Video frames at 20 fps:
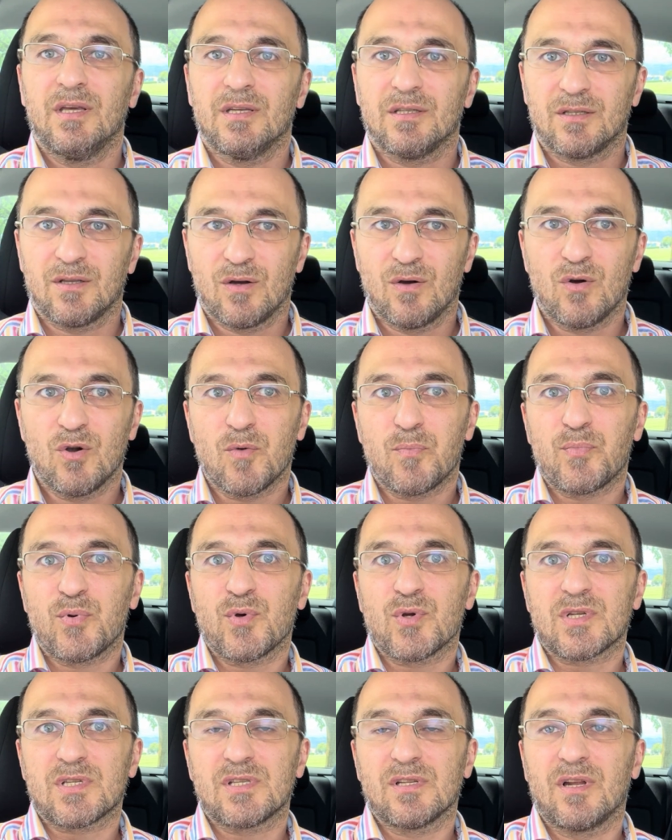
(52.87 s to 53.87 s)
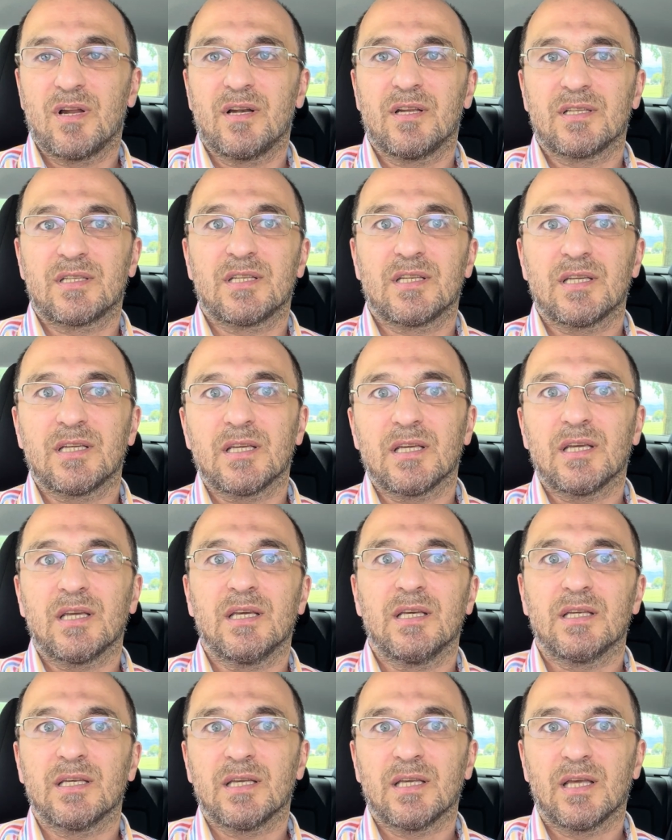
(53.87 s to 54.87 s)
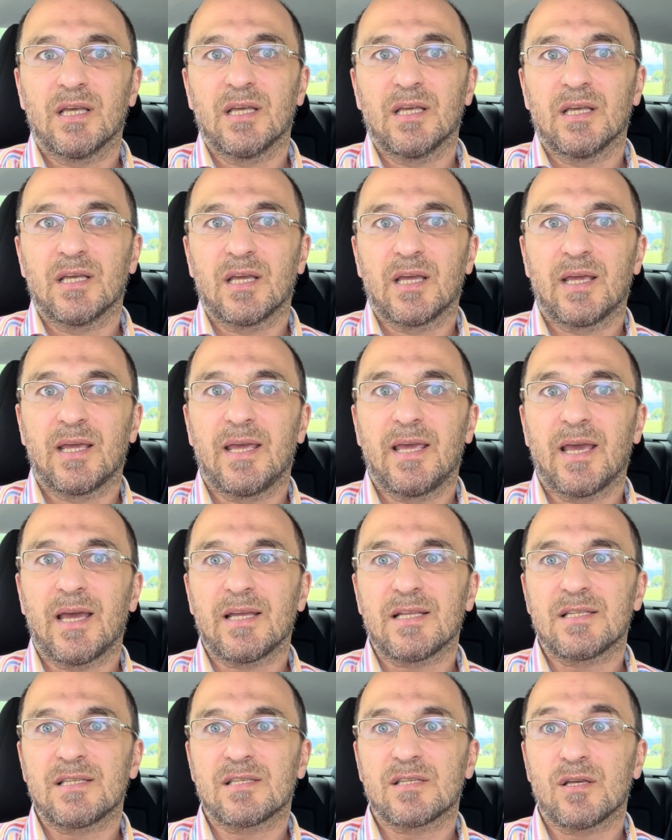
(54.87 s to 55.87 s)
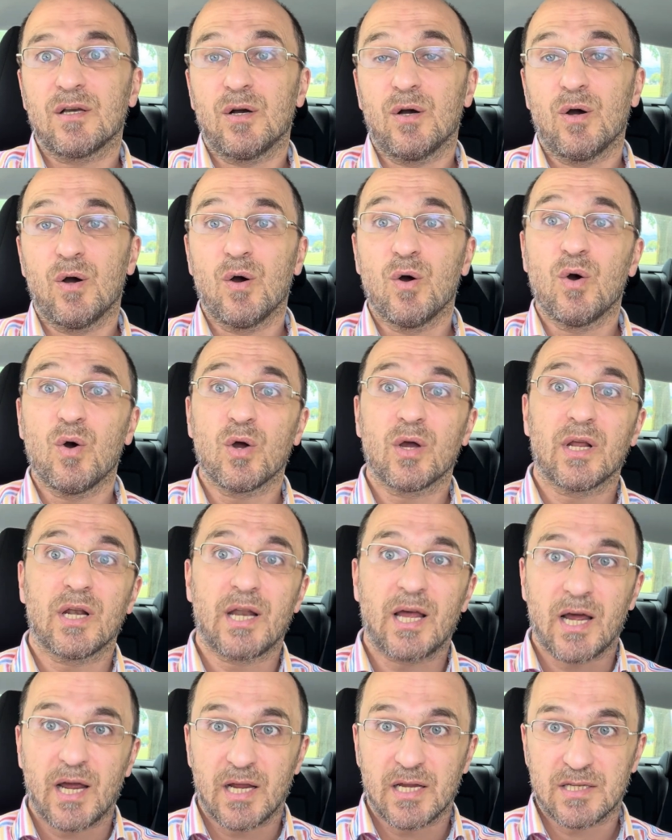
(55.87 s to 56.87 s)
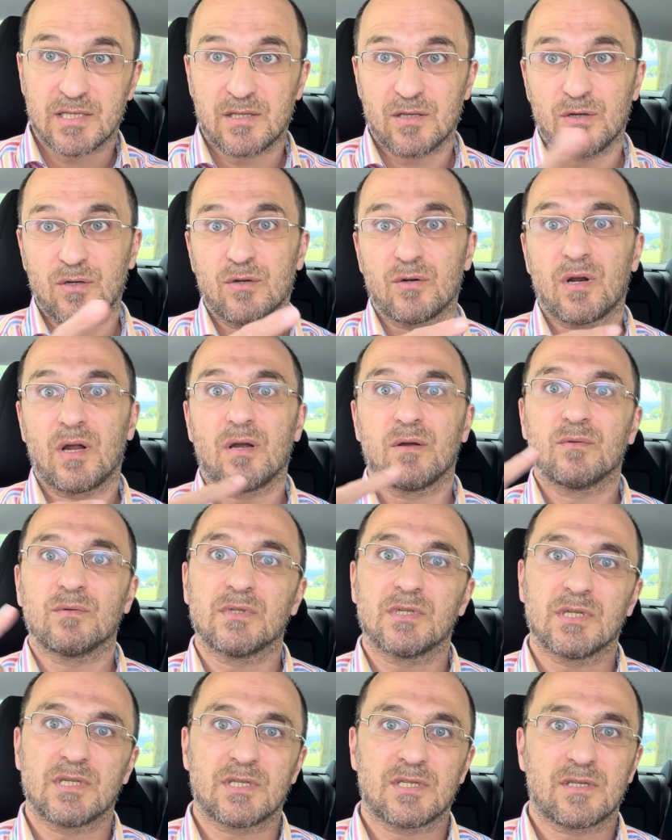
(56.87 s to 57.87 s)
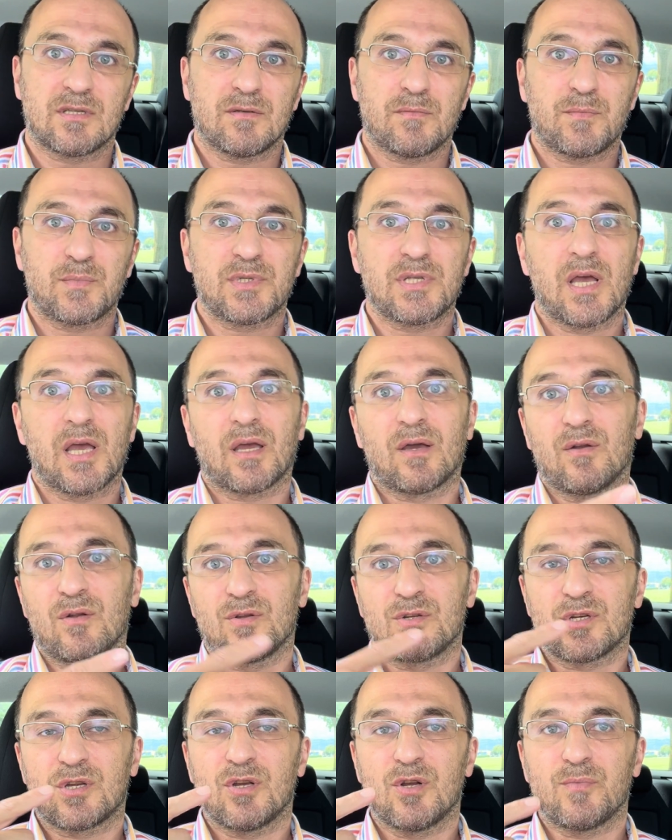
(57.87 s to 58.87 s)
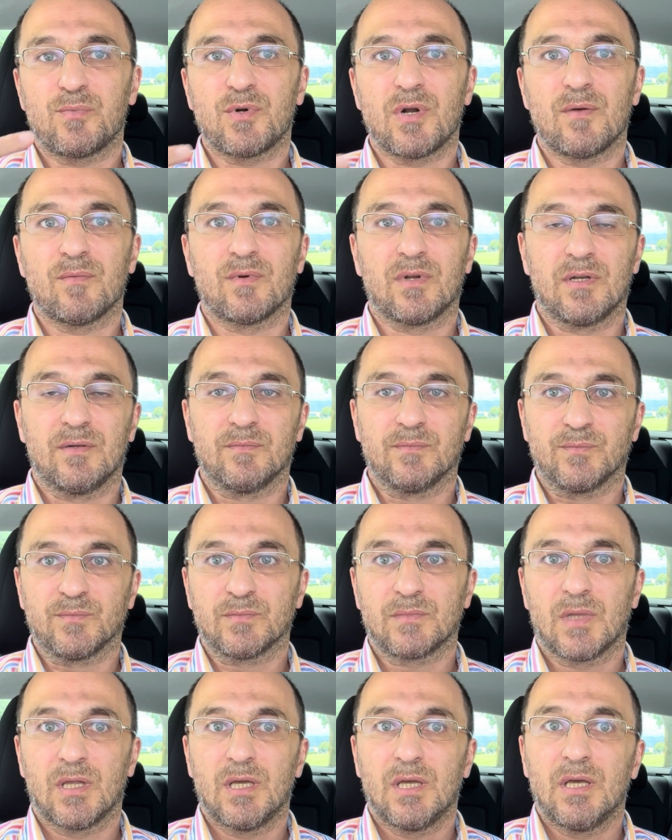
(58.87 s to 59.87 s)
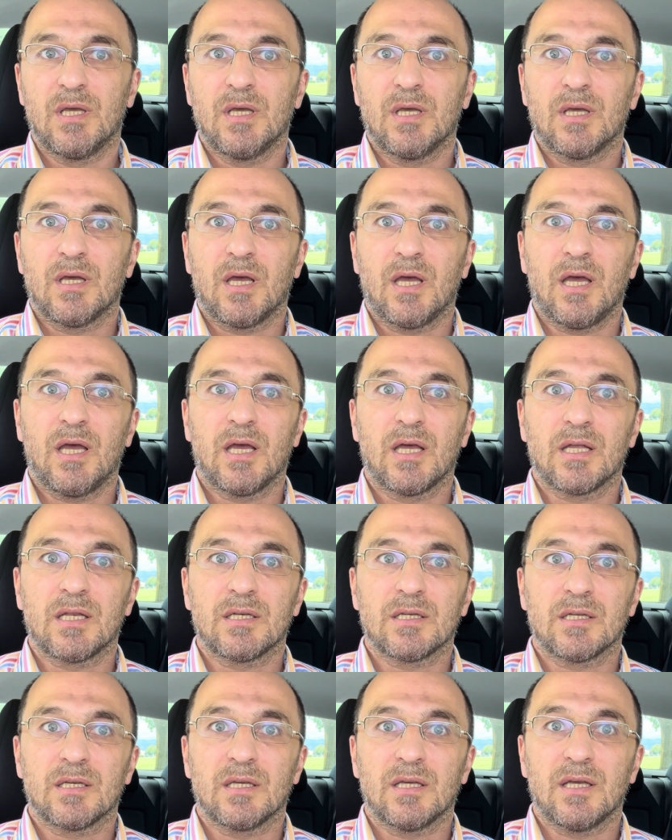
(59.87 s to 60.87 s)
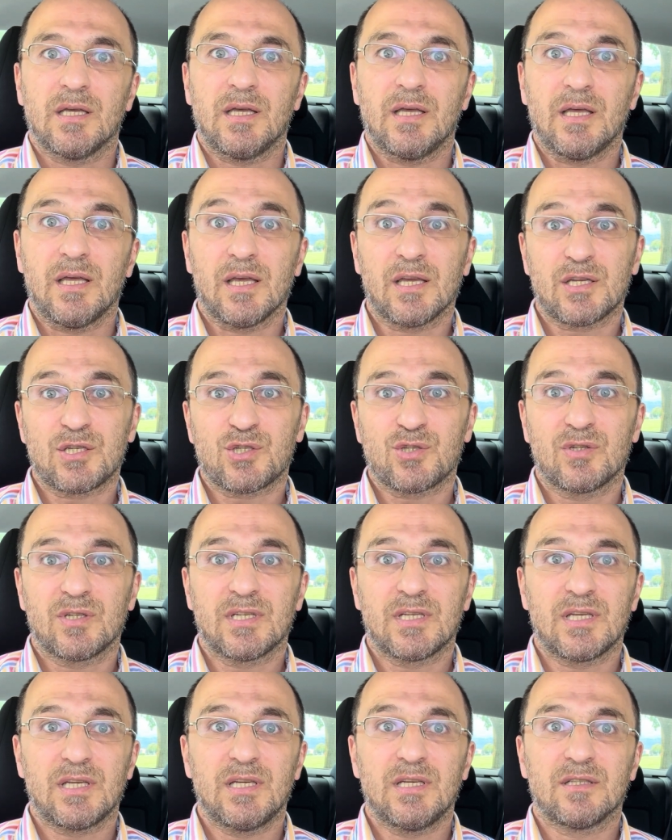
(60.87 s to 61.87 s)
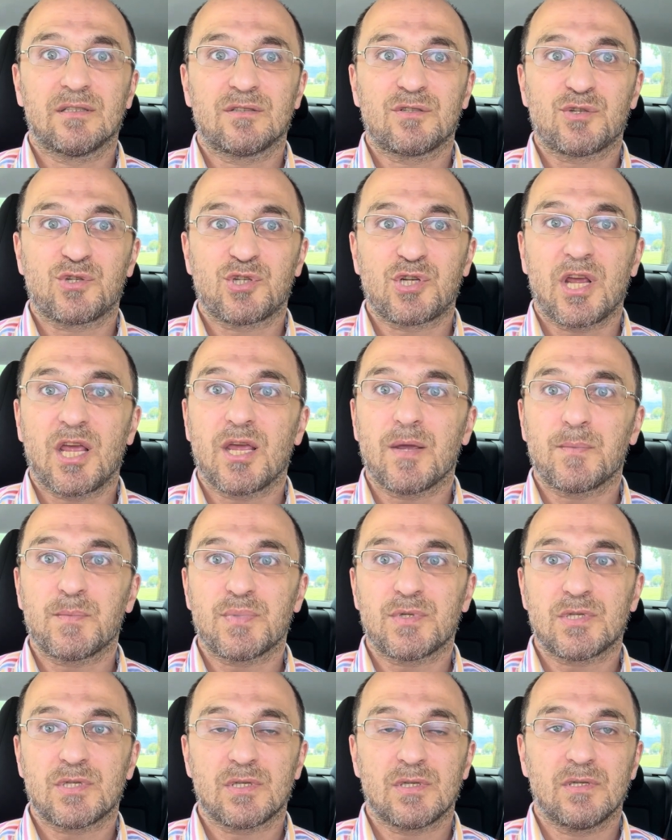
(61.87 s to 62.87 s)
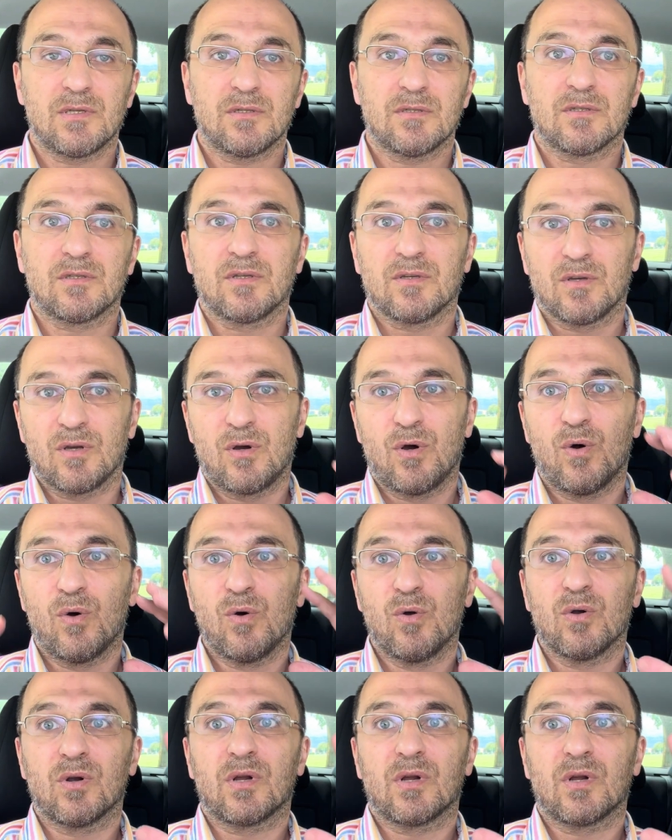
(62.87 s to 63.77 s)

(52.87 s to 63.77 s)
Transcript: whole personality gets organized around this psychological problem, and actually it shapes the whole